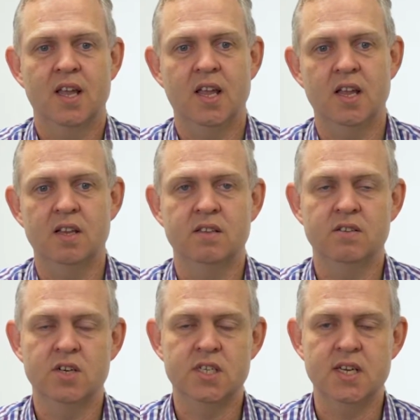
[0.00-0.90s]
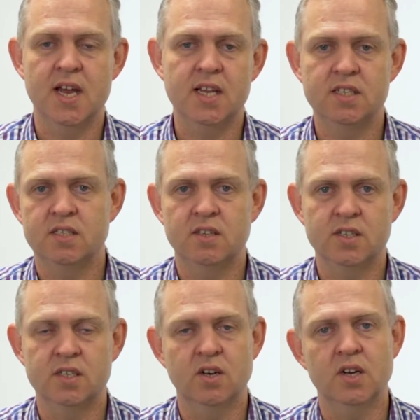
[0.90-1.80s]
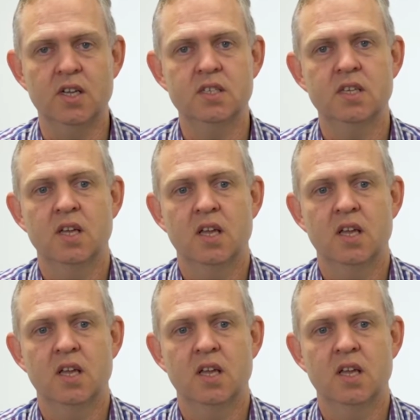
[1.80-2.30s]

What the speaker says: in 1980s, 1990s,